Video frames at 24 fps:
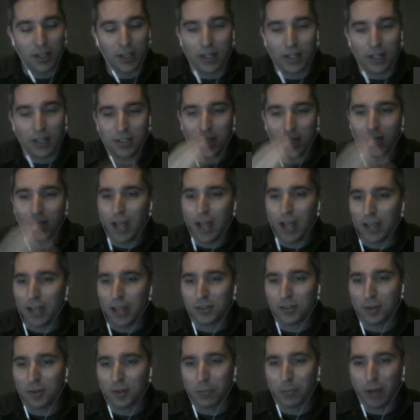got a ton of guys
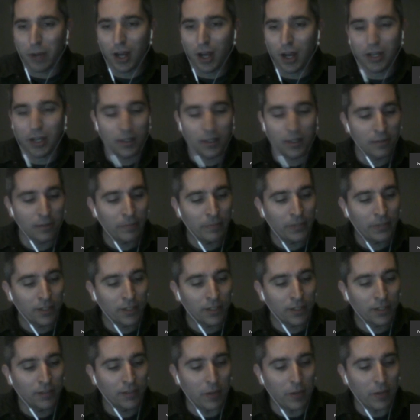on bye.
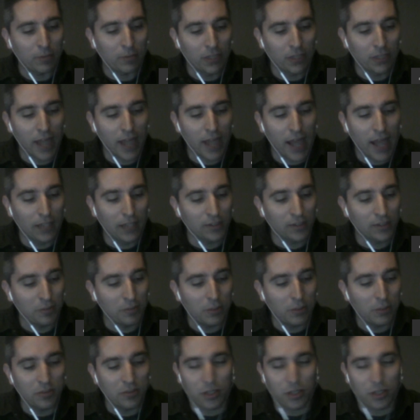So I play Alex Smith,